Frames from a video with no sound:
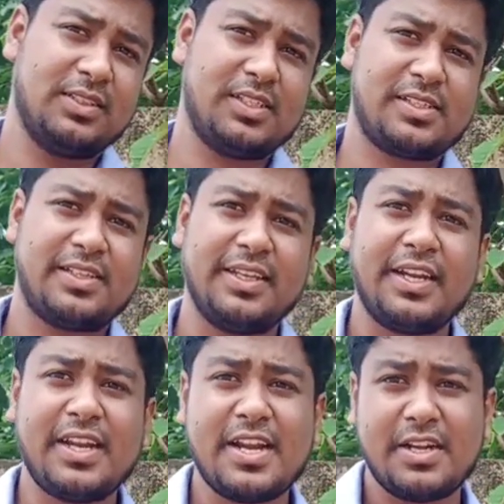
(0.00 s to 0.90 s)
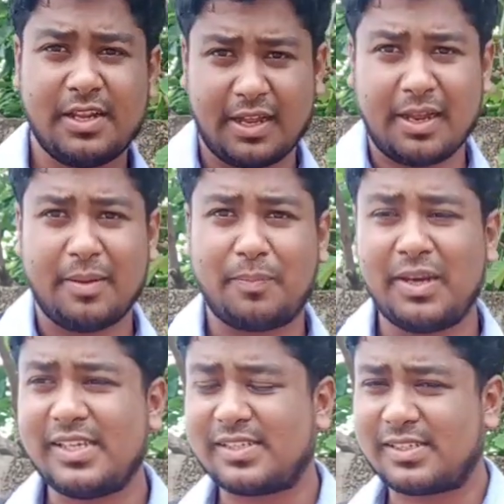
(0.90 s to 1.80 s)
Just think it and
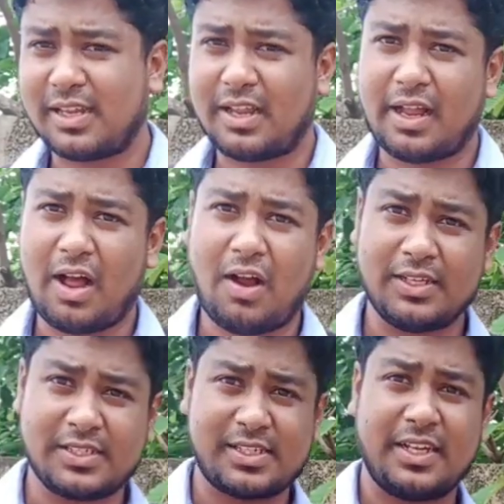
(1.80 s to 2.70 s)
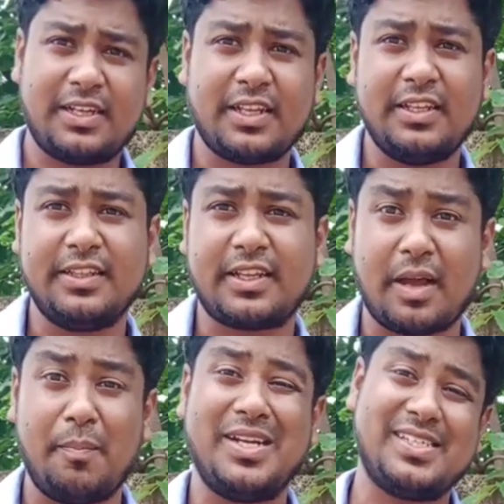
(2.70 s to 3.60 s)
please answer it in the
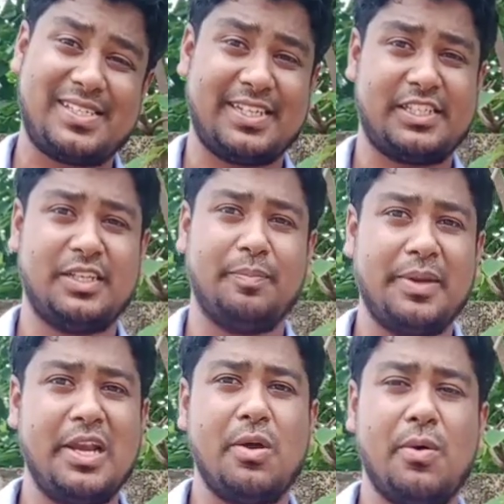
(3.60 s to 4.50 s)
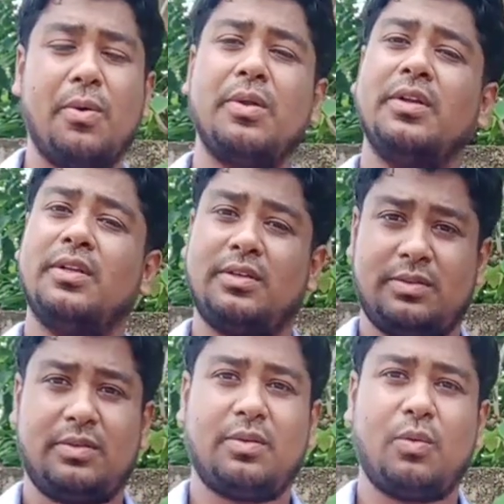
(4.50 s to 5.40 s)
comment section below.
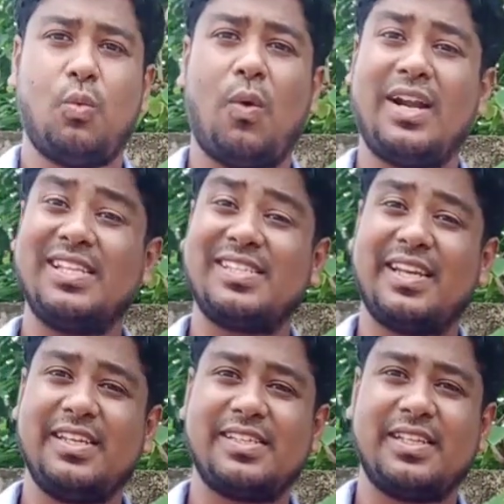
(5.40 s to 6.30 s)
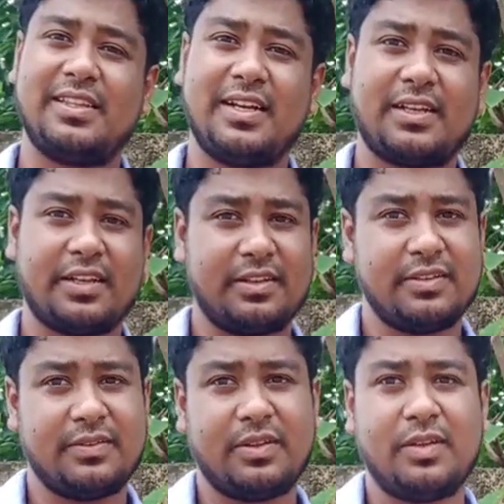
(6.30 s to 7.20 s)
What is the reason that
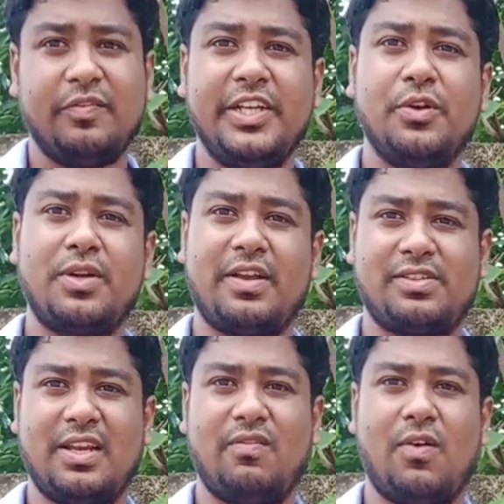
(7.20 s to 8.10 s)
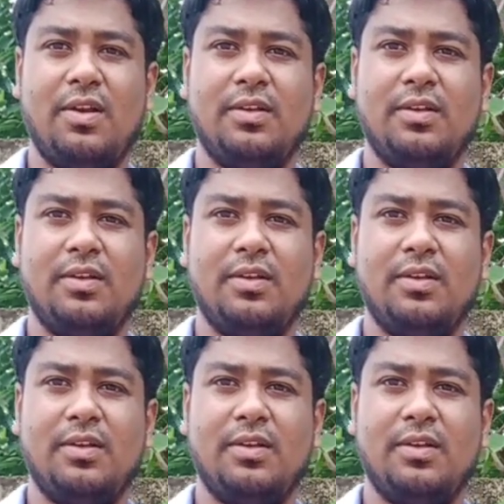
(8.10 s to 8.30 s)
we don't have cell wall?